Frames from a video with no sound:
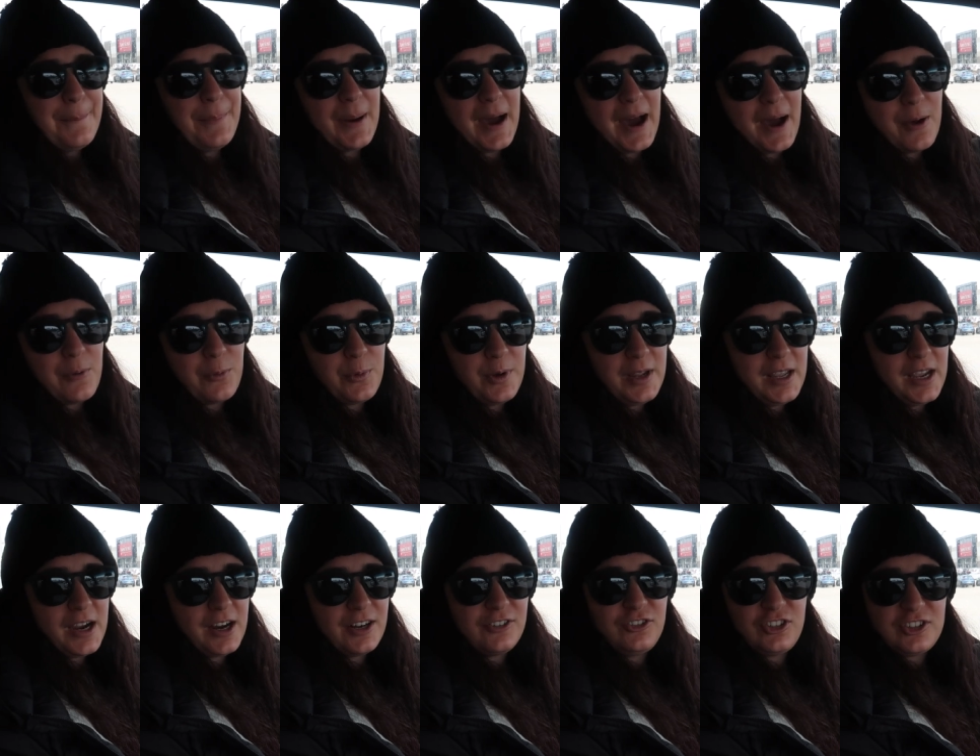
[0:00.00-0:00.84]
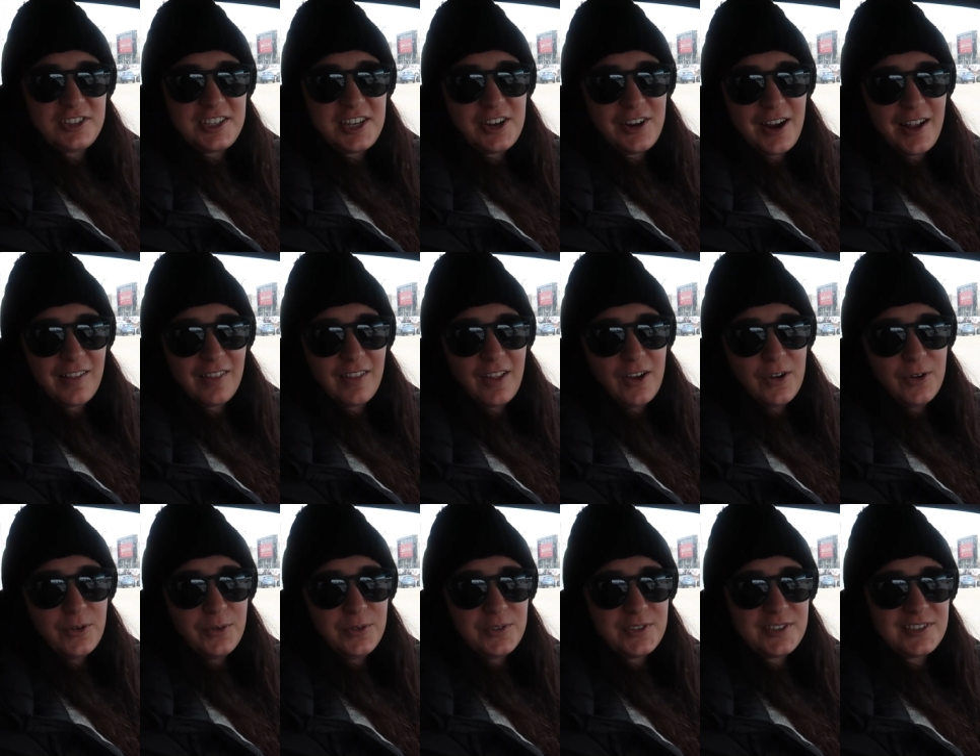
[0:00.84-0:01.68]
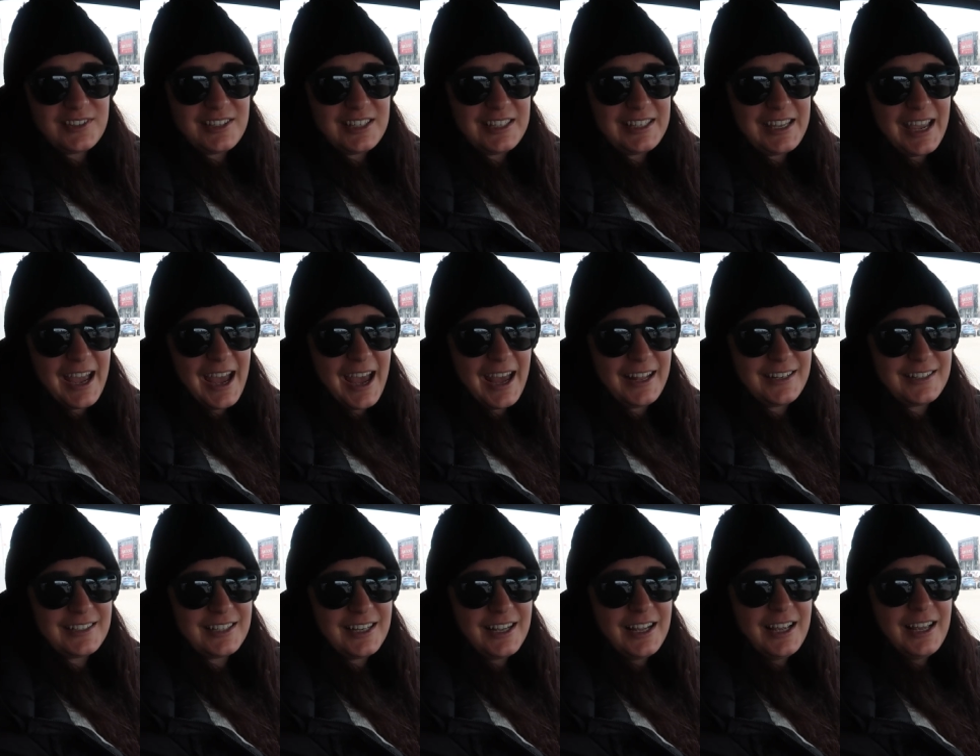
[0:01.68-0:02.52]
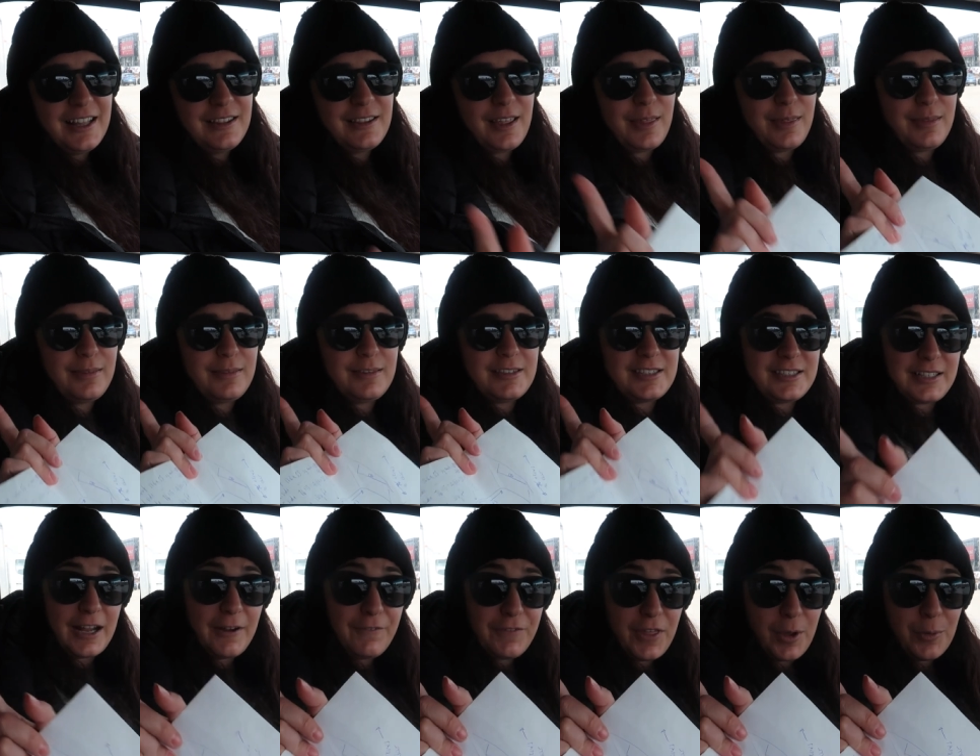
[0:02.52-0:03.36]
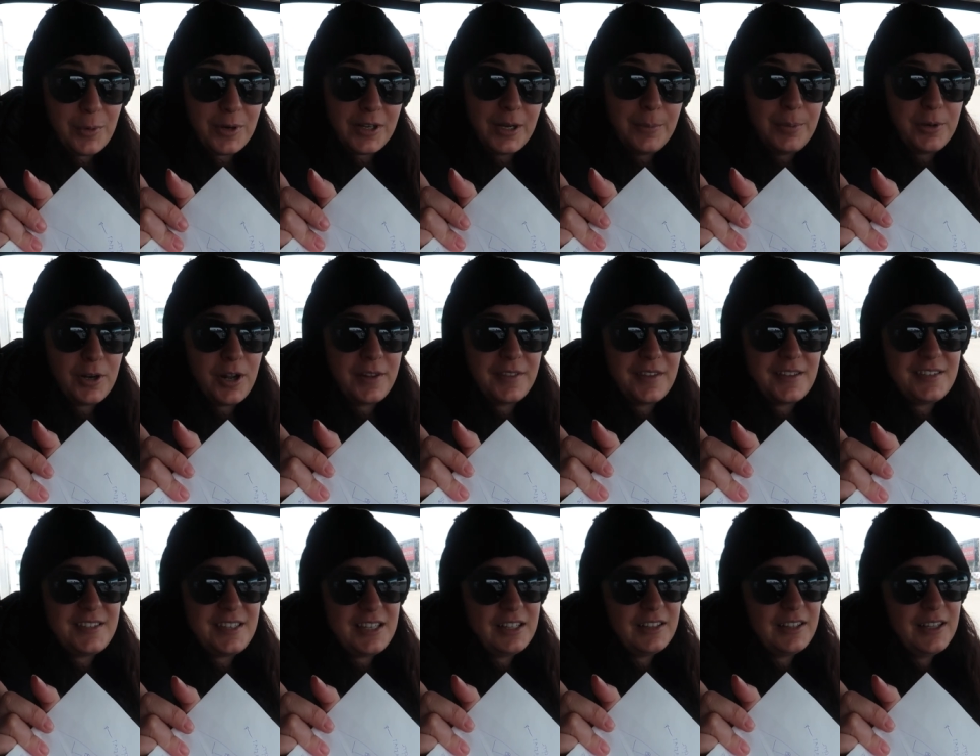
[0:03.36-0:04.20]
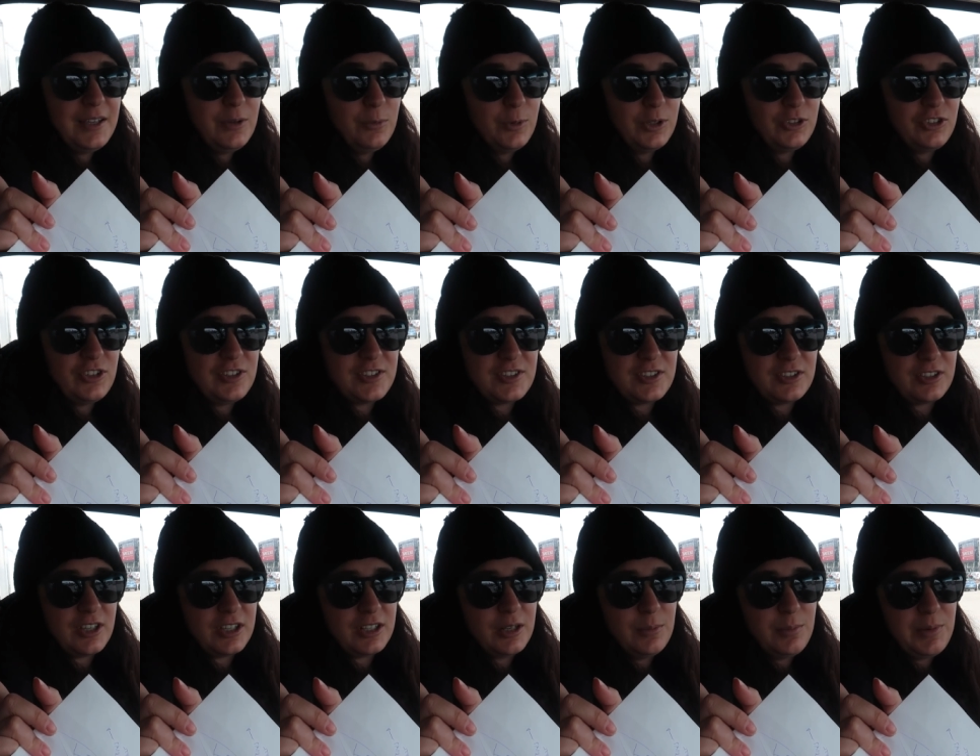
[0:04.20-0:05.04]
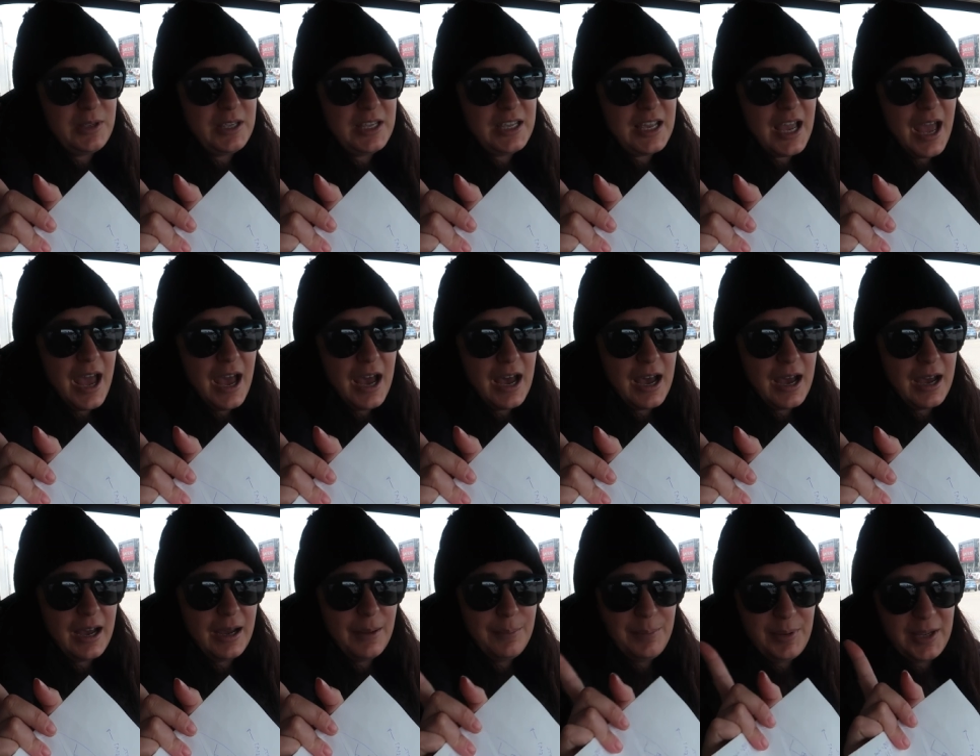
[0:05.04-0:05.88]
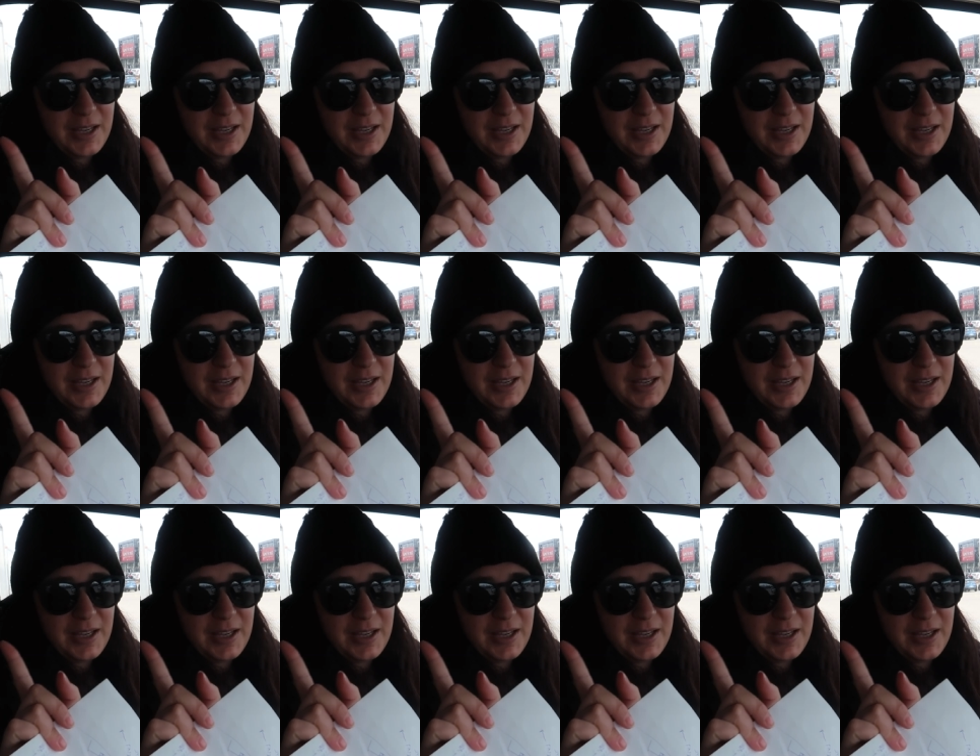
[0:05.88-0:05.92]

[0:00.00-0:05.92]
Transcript: but we are just here at Lowe's to get the stuff that we're gonna put on the ceiling, which is gonna be uh,